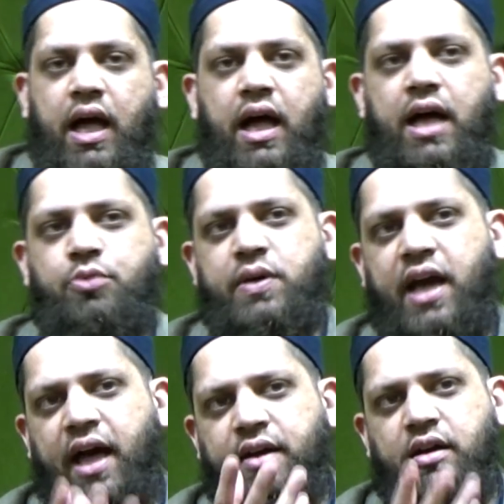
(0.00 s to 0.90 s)
and we
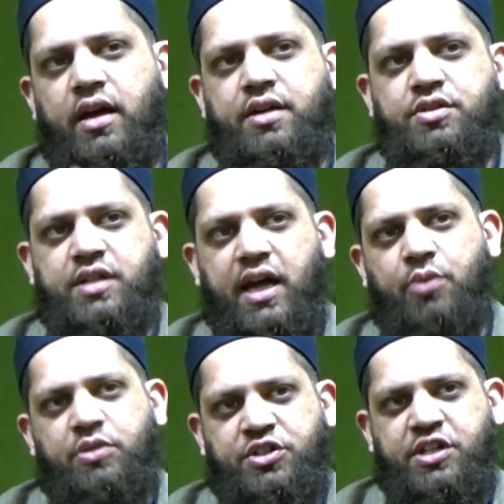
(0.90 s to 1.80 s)
analyze
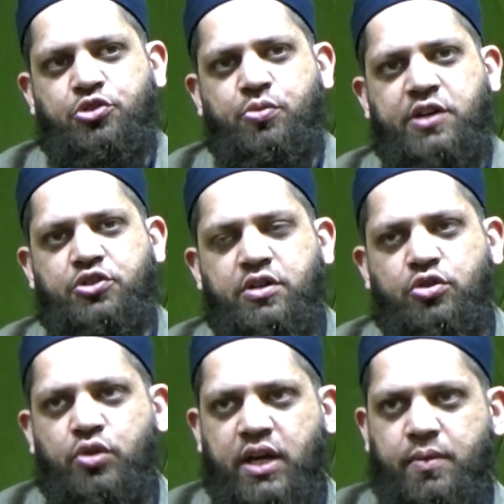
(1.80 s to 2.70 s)
our situation
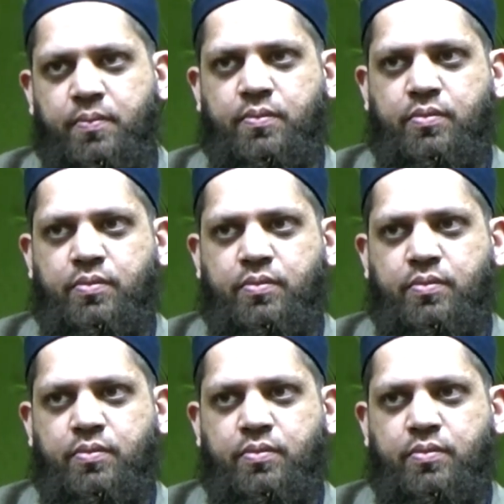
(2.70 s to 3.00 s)
today.